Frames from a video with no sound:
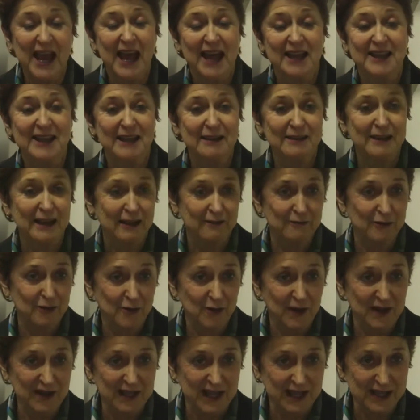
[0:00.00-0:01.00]
And then
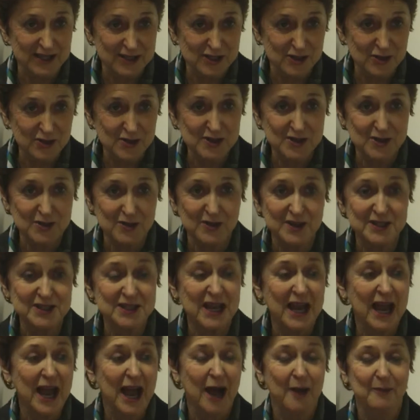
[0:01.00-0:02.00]
everyone gets used to
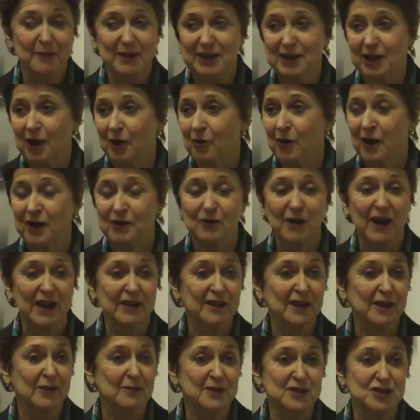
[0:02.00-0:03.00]
it. I mean, no one
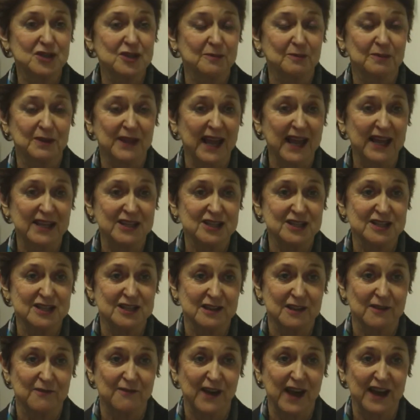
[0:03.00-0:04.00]
around the Commission blanches
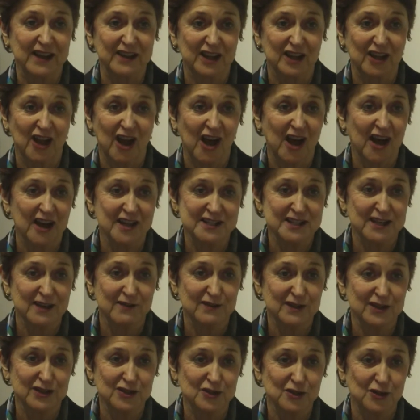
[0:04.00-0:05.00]
at the fact that I, a
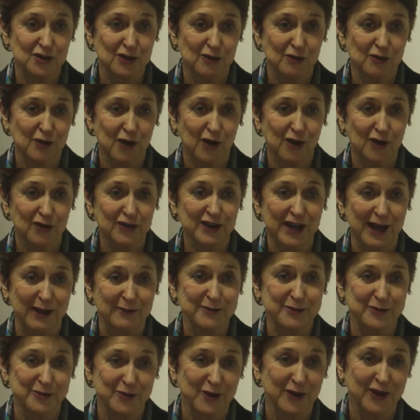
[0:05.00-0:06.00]
72-year-old,
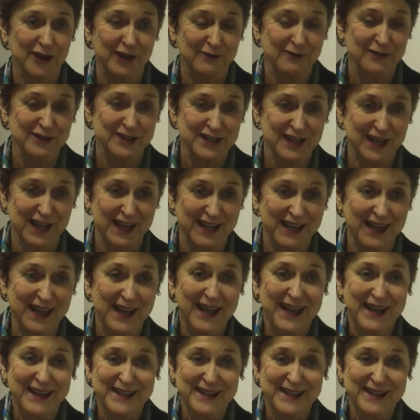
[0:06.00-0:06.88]
come to work every day